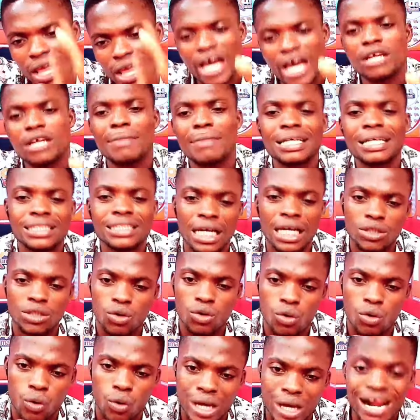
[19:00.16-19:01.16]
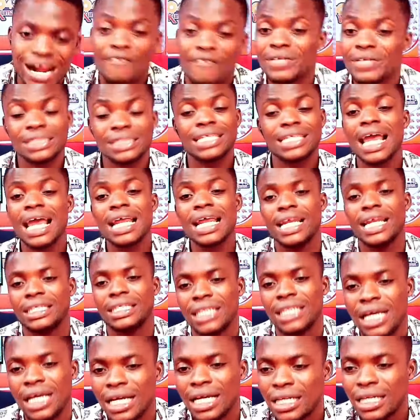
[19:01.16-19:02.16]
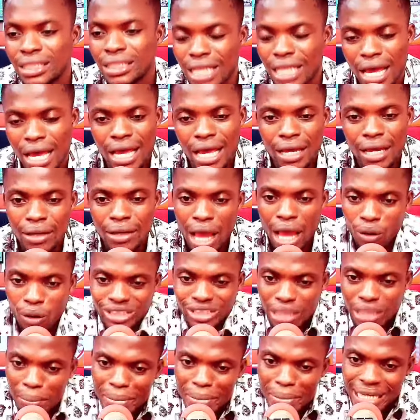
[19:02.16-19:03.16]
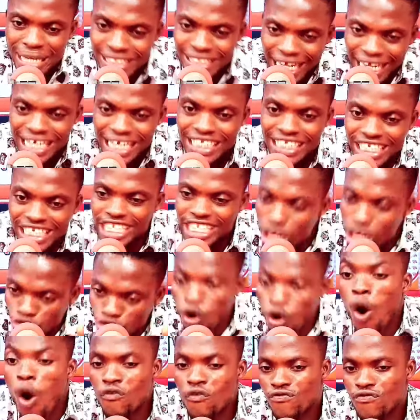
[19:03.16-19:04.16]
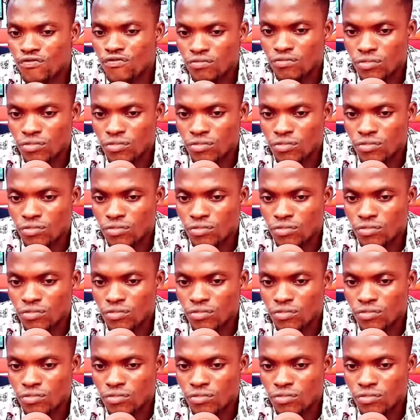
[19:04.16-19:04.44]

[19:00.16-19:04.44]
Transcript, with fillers: I am Asante Kotoko and I've been saying this say also mentality you're tough